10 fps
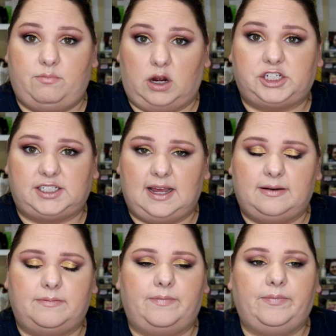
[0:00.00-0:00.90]
brush
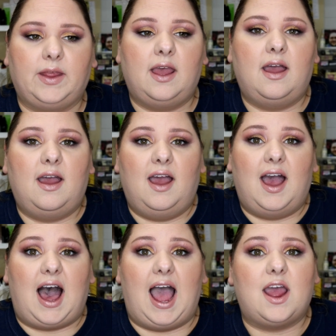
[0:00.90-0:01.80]
set?
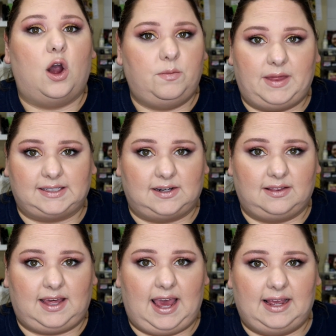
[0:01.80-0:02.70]
I hope that's
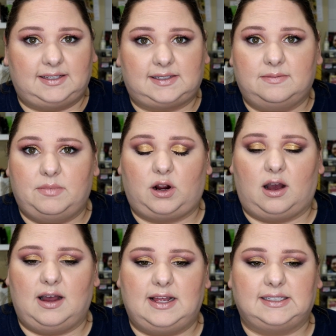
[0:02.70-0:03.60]
not the case,
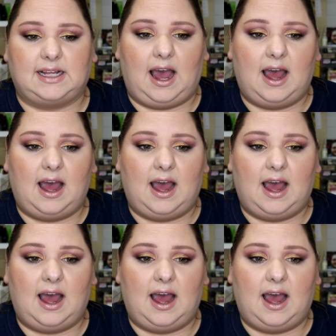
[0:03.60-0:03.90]
because